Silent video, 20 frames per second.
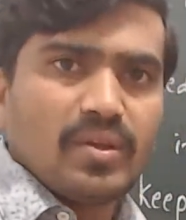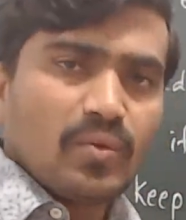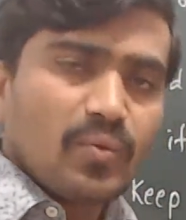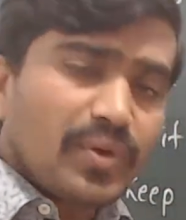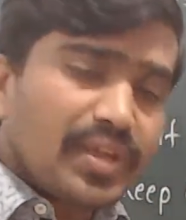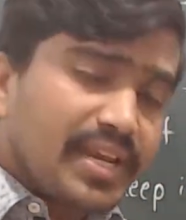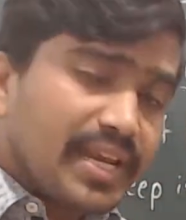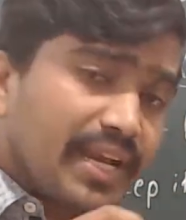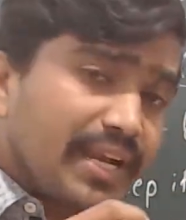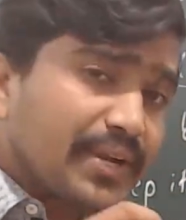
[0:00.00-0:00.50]

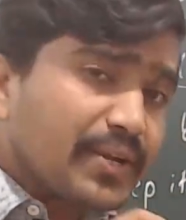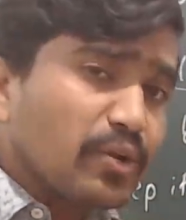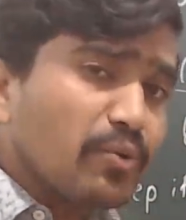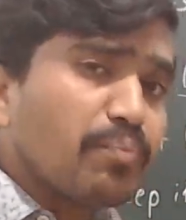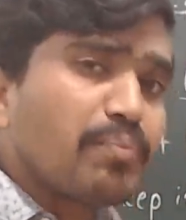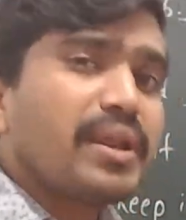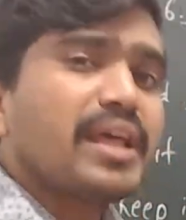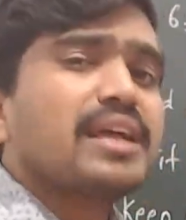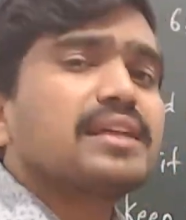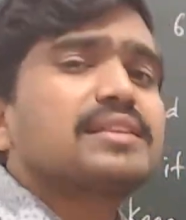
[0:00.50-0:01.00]
We need
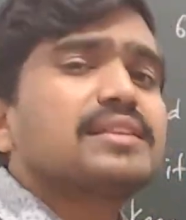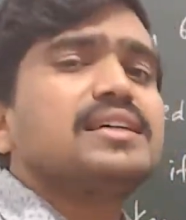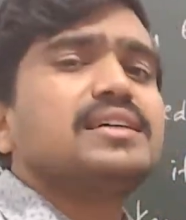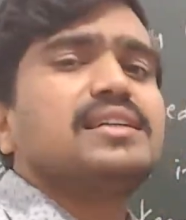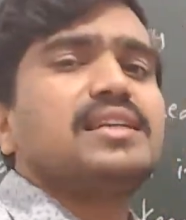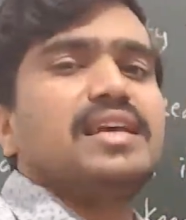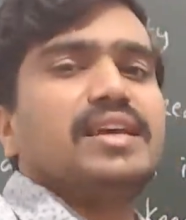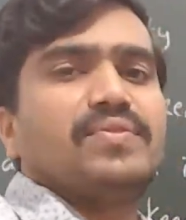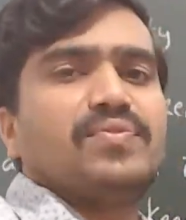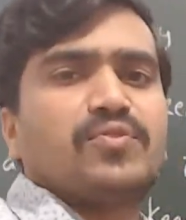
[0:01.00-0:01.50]
to break
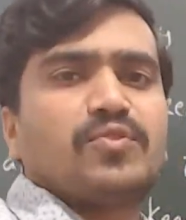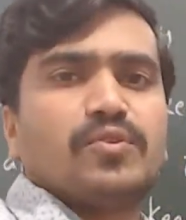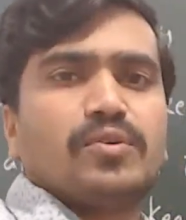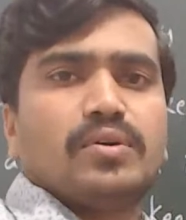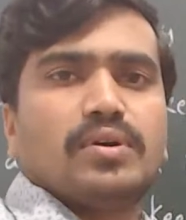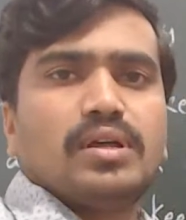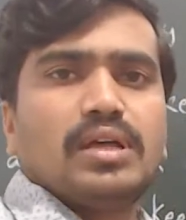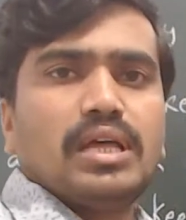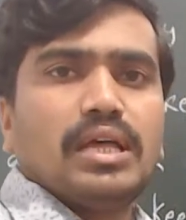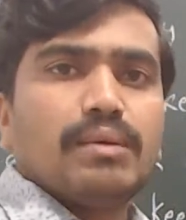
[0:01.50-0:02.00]
the
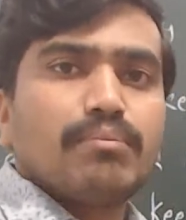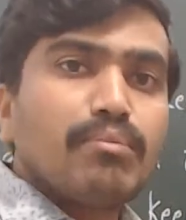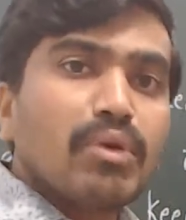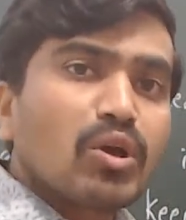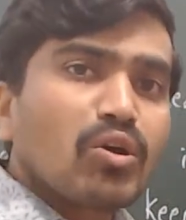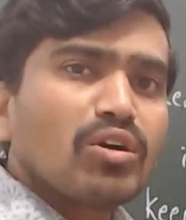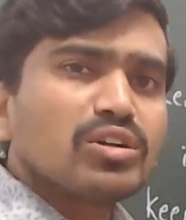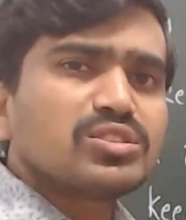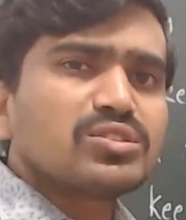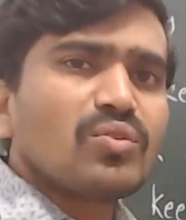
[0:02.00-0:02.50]
leaf.
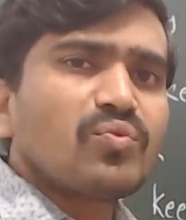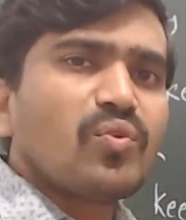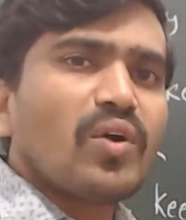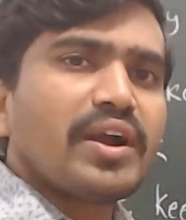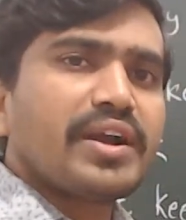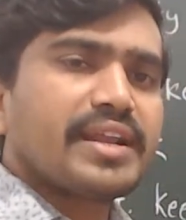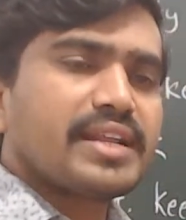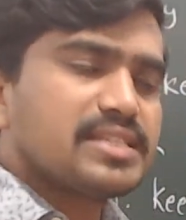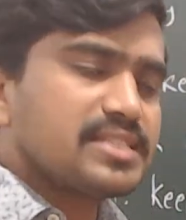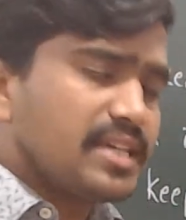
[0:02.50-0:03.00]
Because of
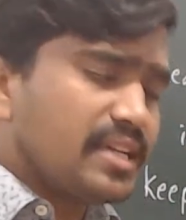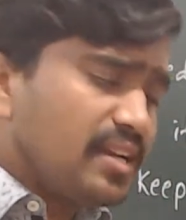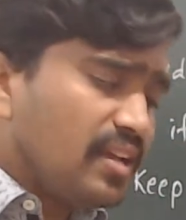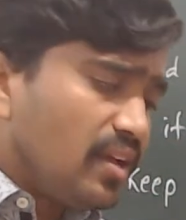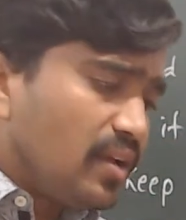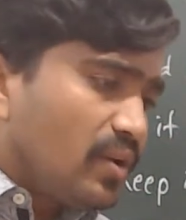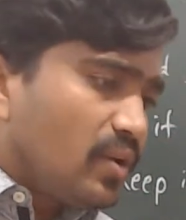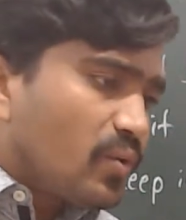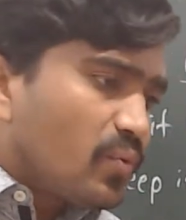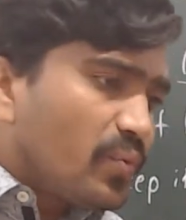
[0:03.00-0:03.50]
what
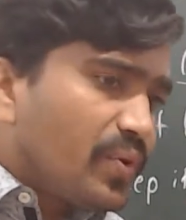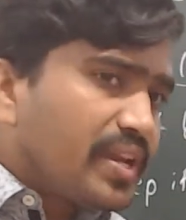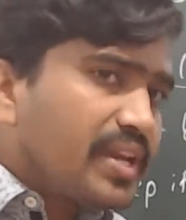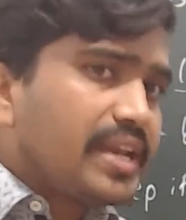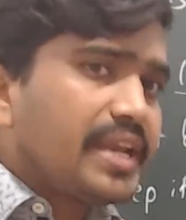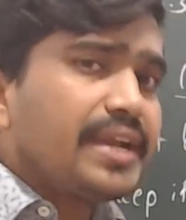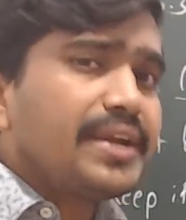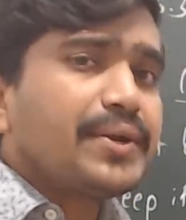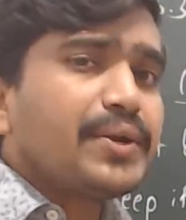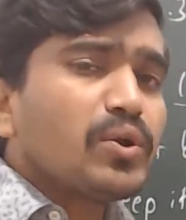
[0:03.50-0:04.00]
reason? We
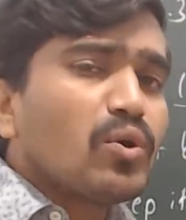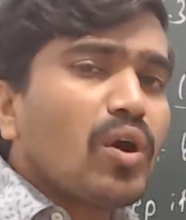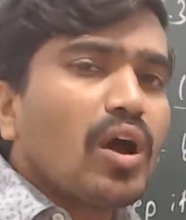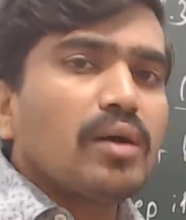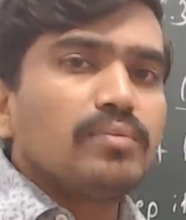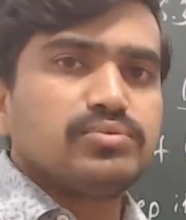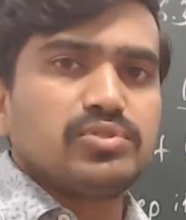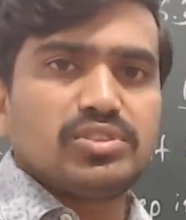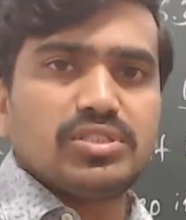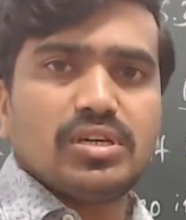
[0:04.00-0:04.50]
need to
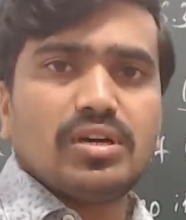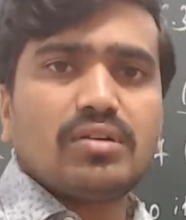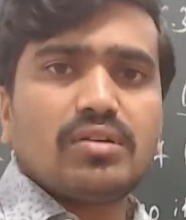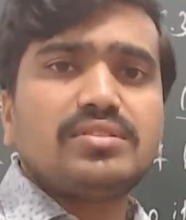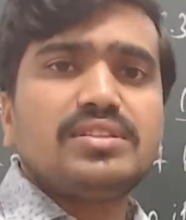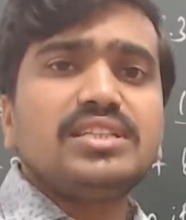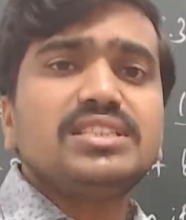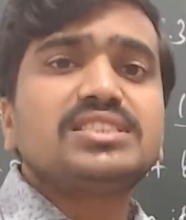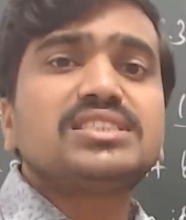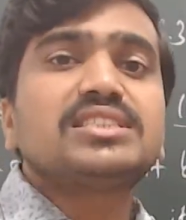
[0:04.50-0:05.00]

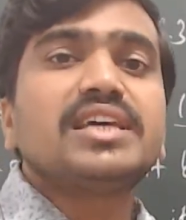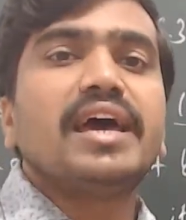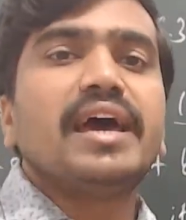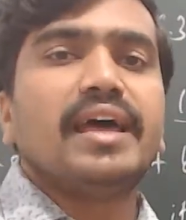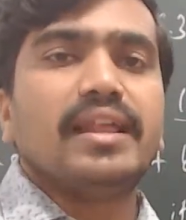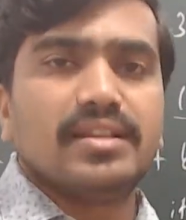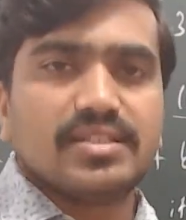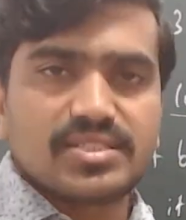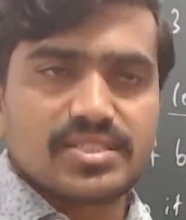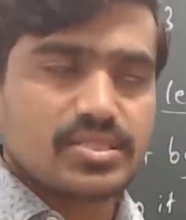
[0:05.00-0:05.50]
observe the
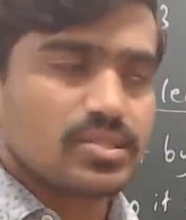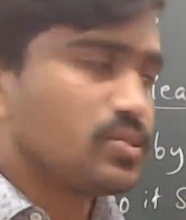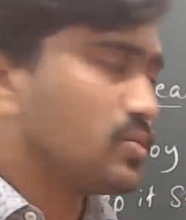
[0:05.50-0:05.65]
cells.